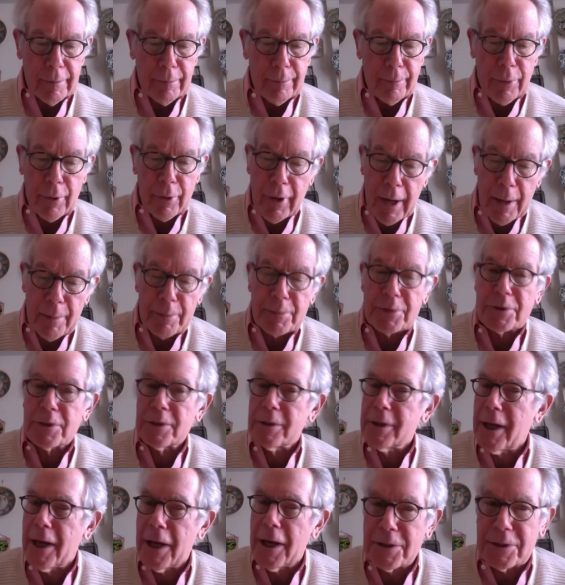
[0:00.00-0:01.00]
Perhaps
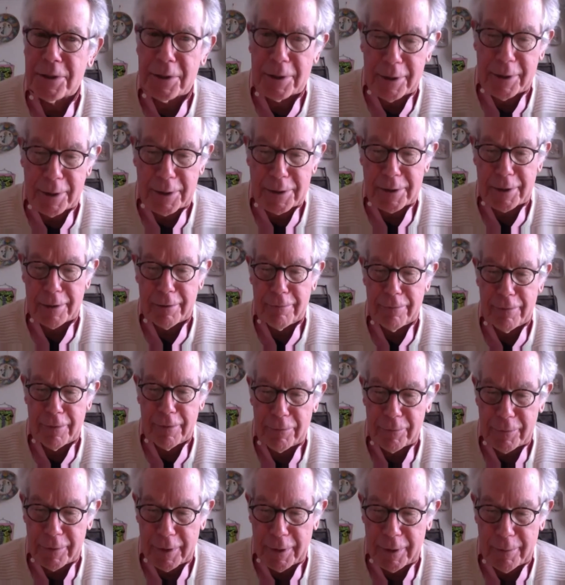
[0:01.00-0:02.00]
Tacitus at
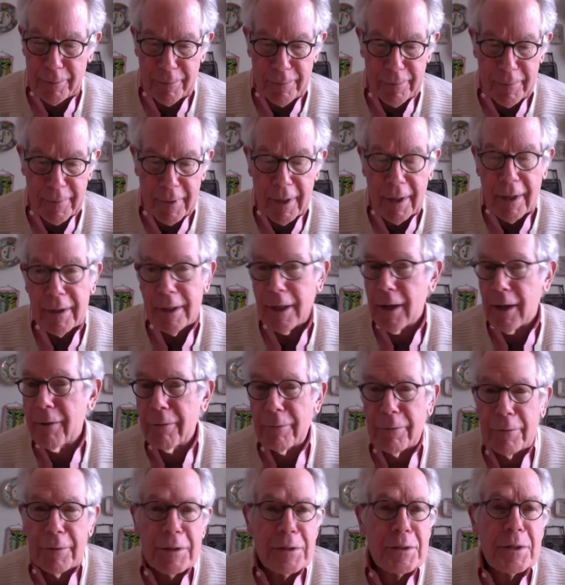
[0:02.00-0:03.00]
50.
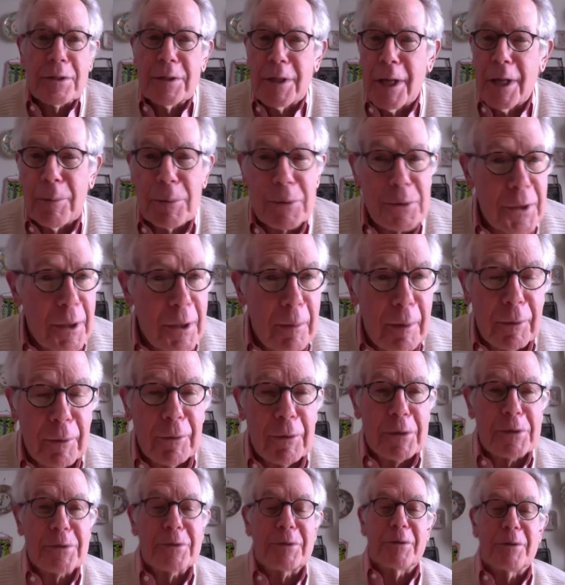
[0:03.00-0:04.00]
Now, these examples are going to be
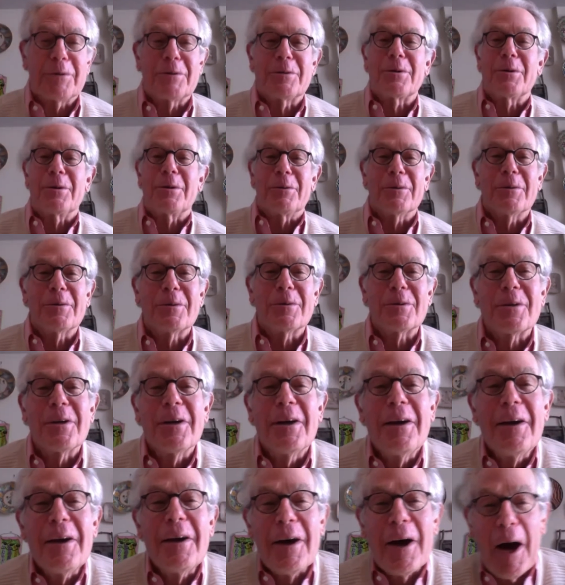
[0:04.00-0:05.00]
lost on students,
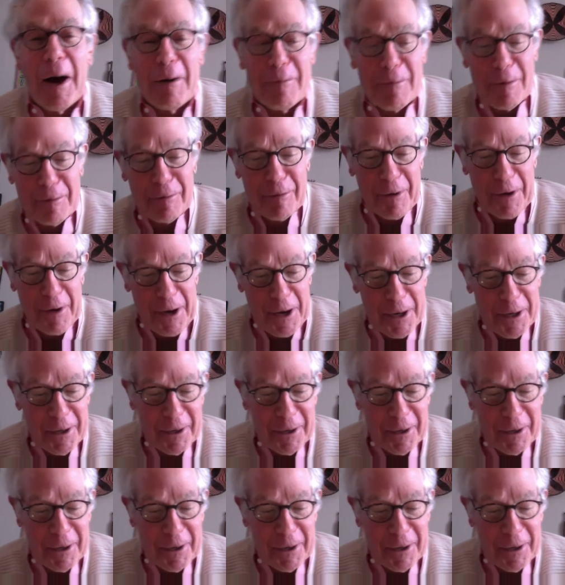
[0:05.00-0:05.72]
I'm afraid.